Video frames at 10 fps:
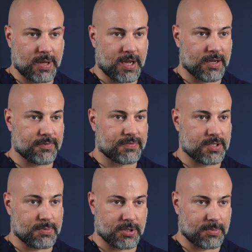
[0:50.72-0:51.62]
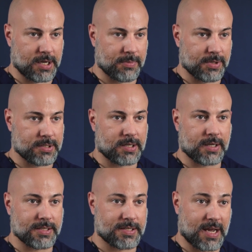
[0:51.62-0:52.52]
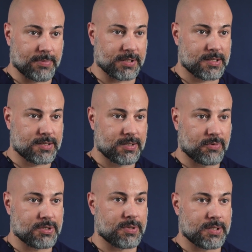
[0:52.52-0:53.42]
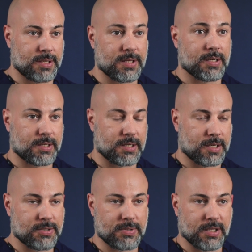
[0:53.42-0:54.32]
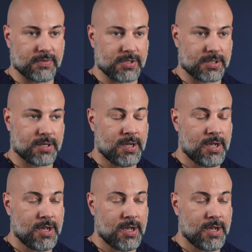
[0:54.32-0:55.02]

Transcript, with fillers: we have disposable cameras that connect to tablets, which we can then connect to a television,